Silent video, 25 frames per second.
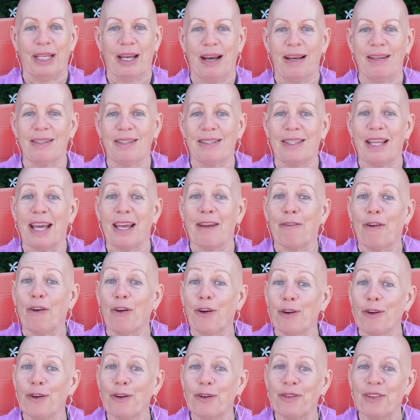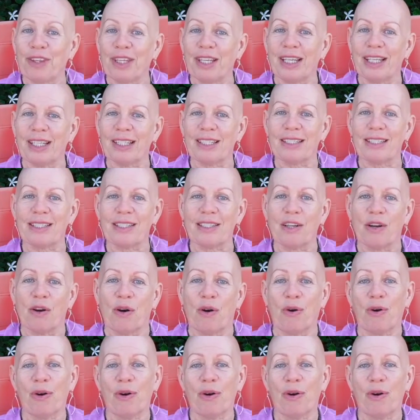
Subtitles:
because they've heard things